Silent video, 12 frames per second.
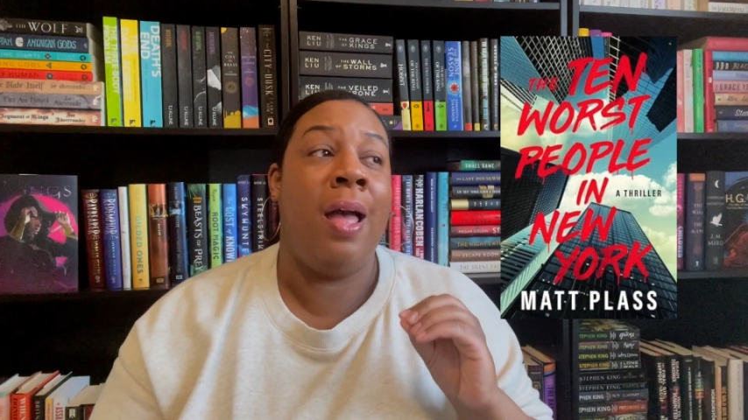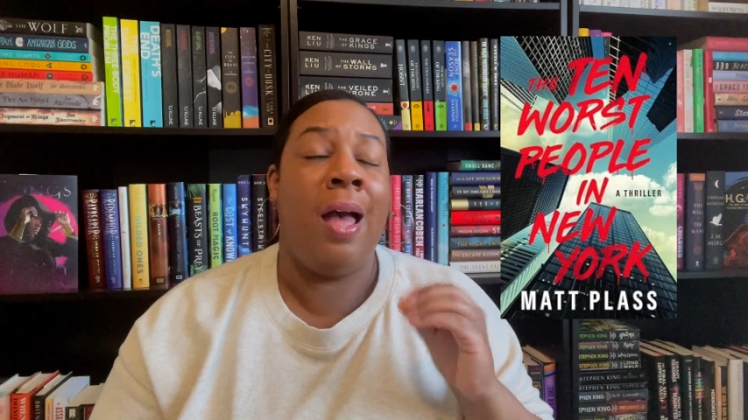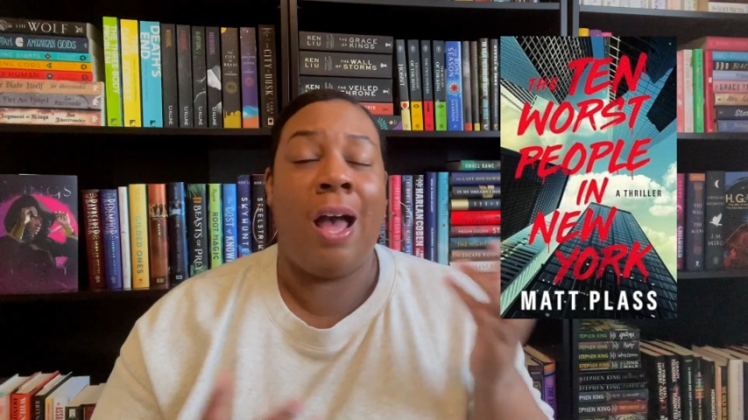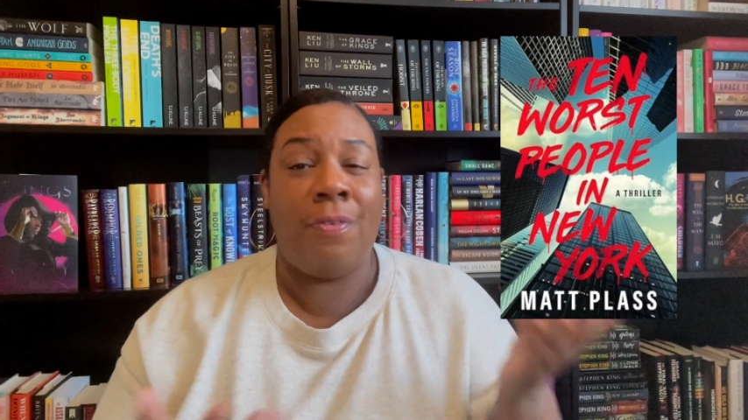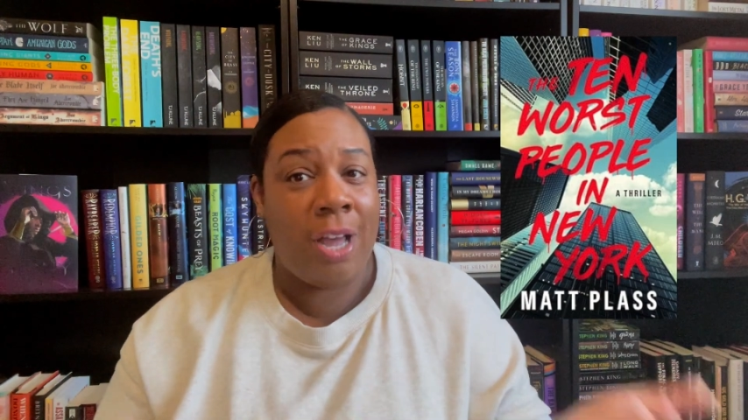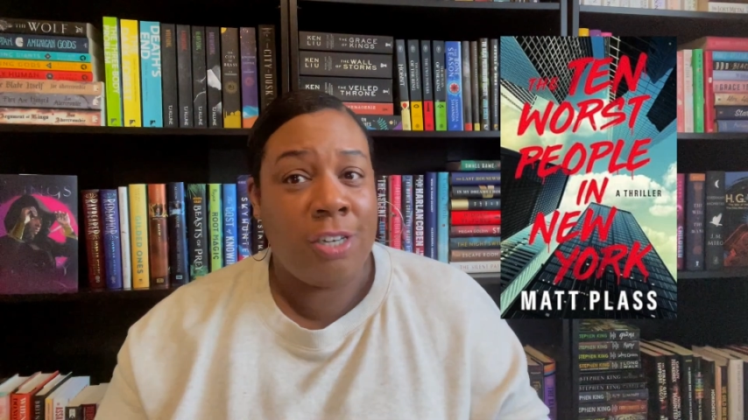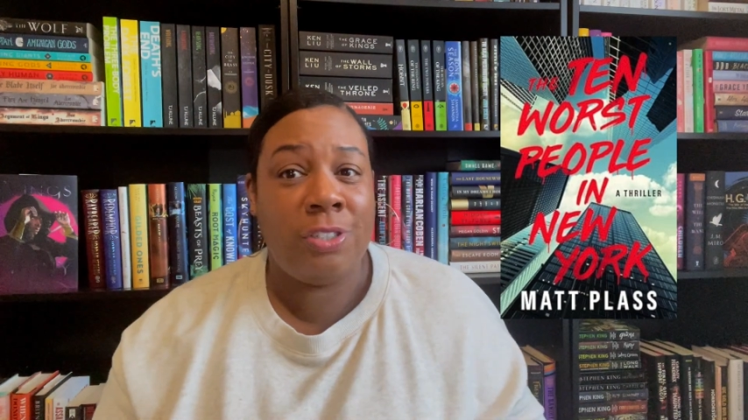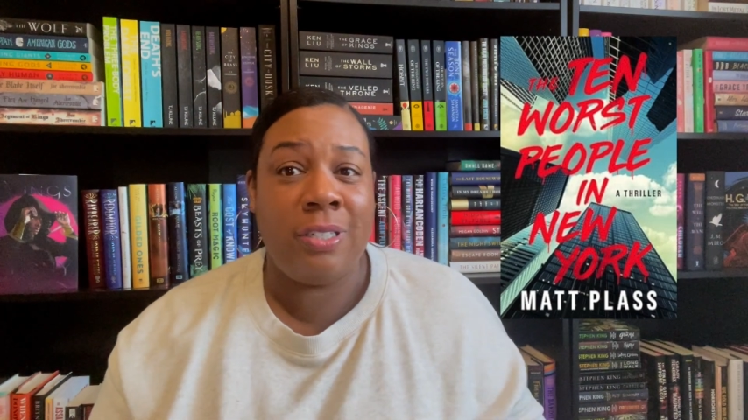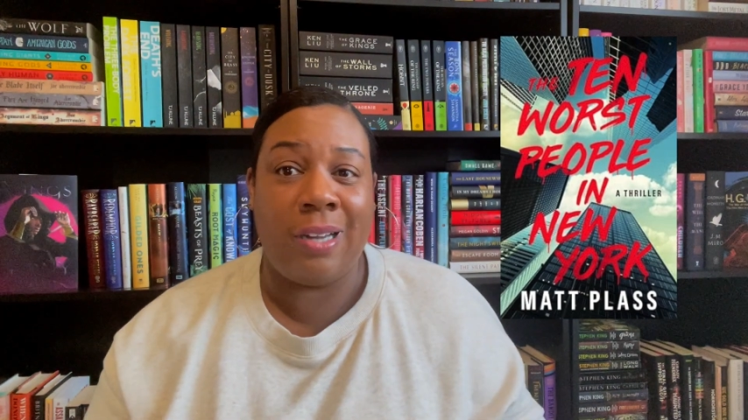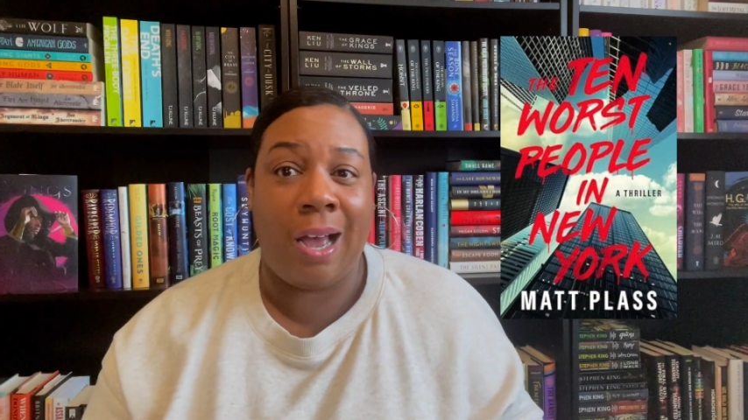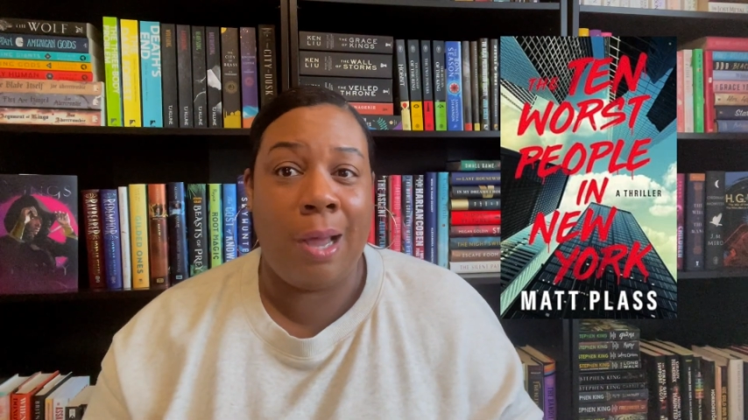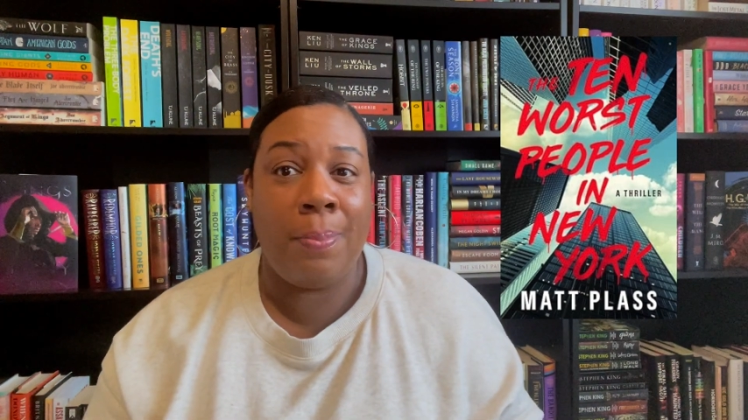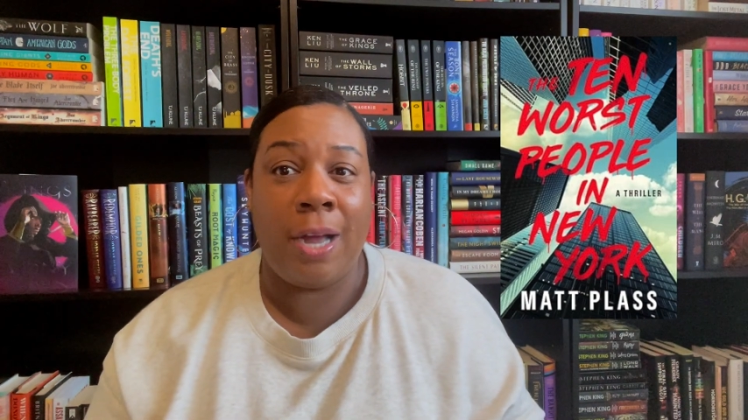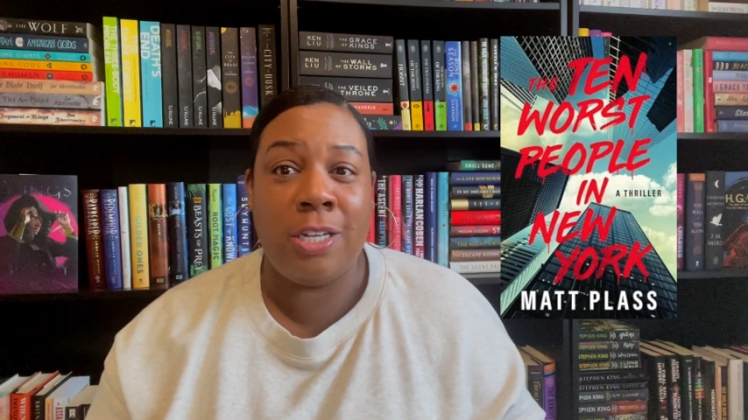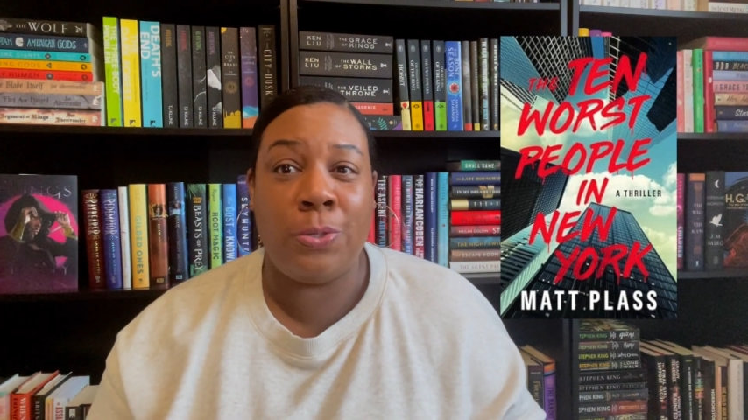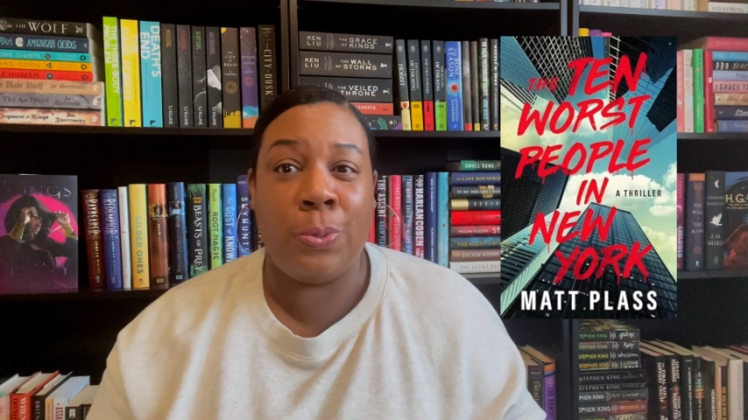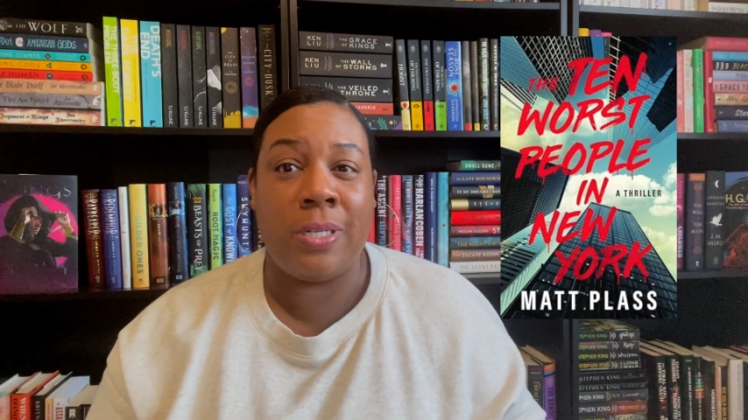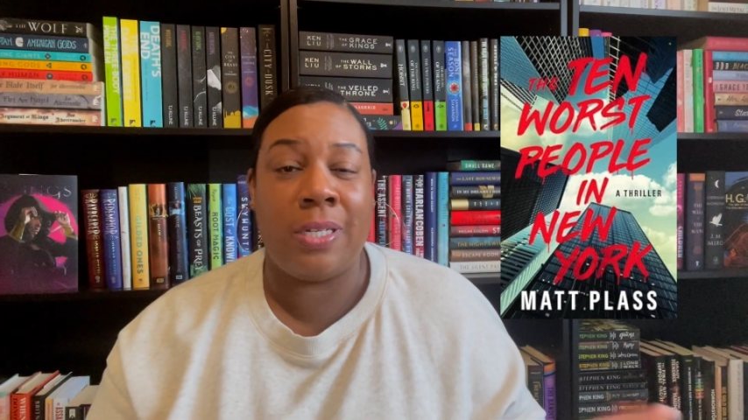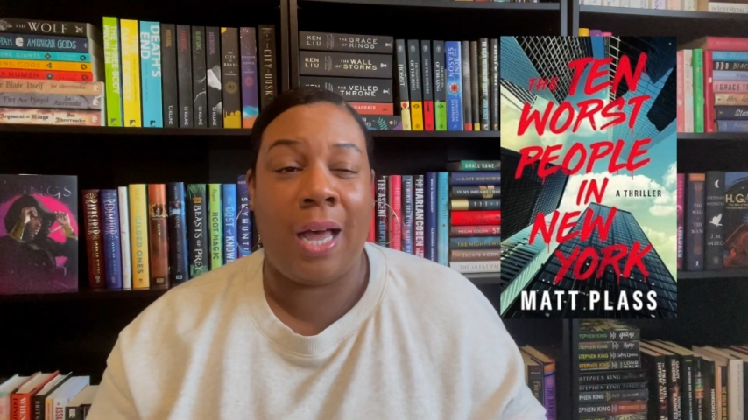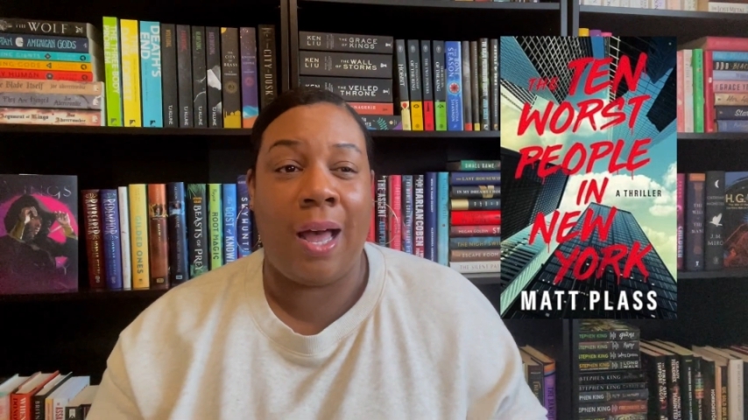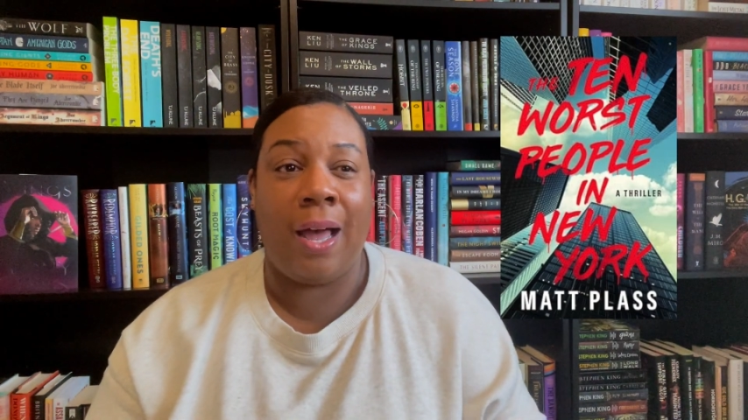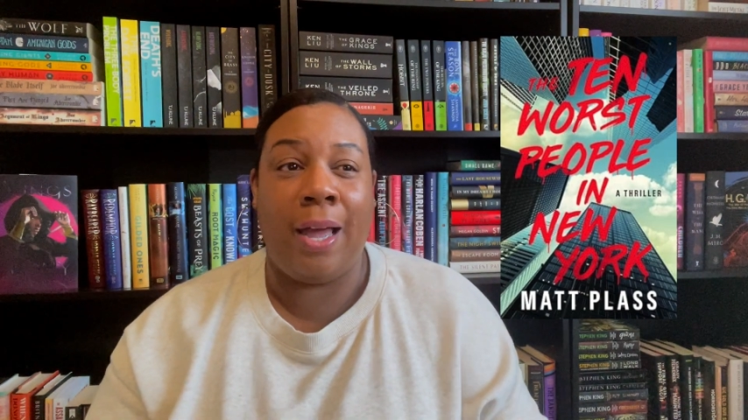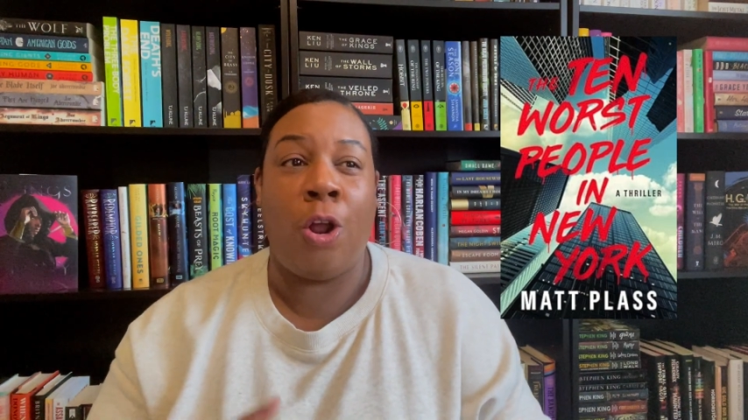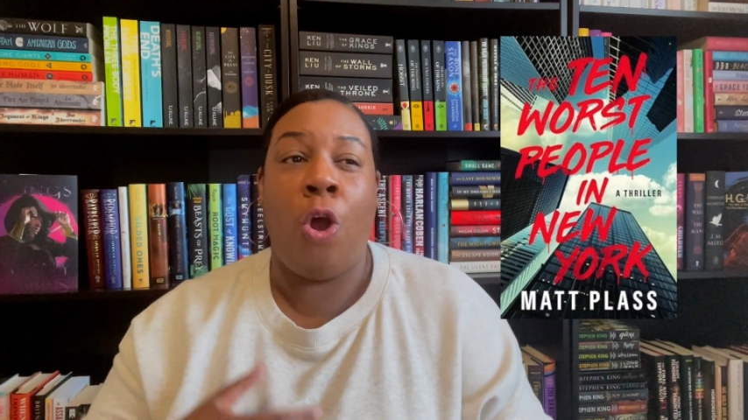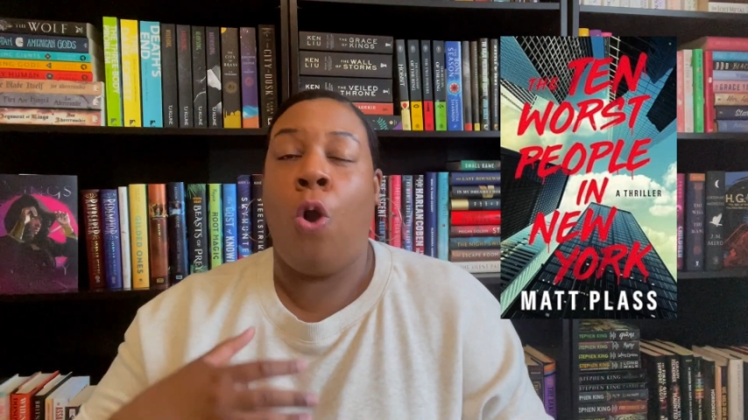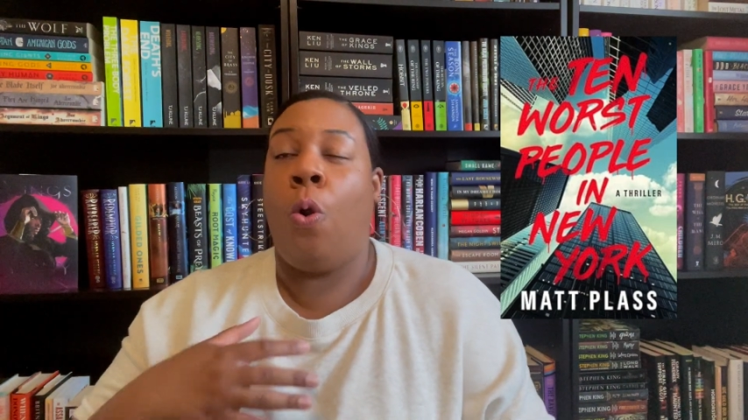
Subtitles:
have actually died by suicide